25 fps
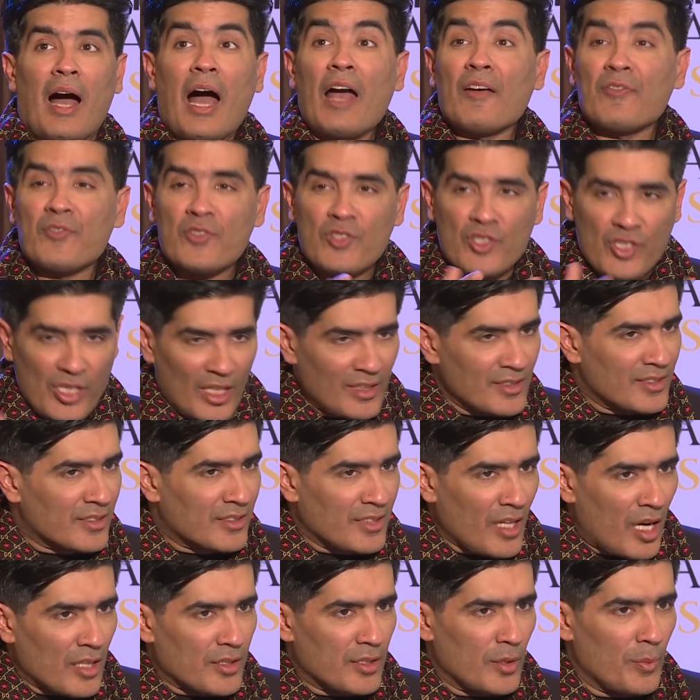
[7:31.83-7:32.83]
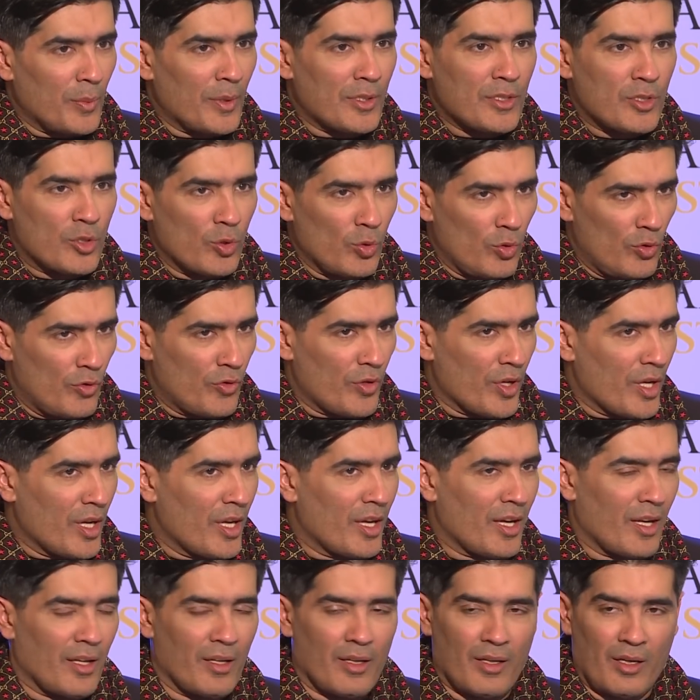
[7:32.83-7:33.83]
I've just started with
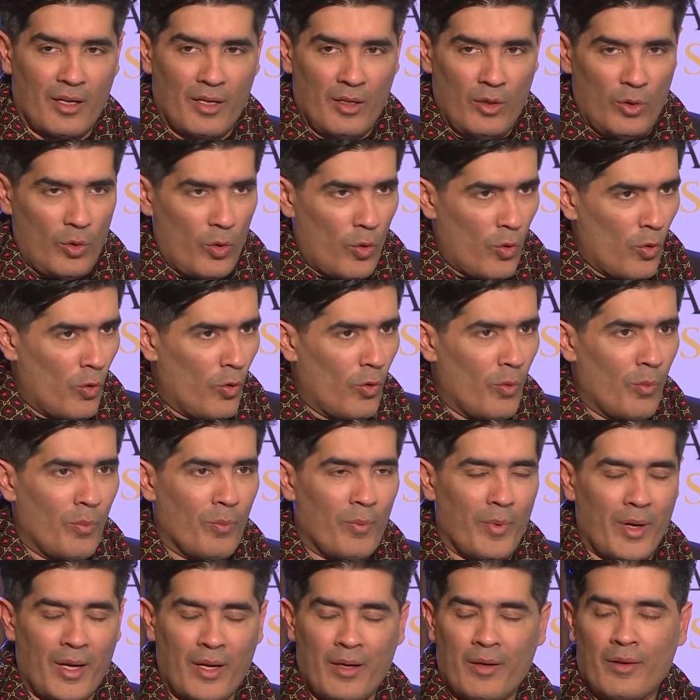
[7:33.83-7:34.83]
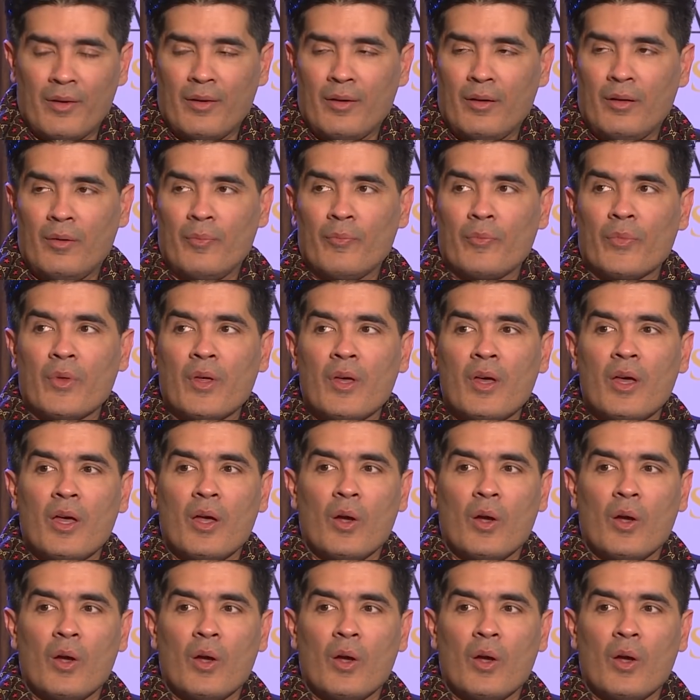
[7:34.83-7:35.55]
jewelry and uh, home and um,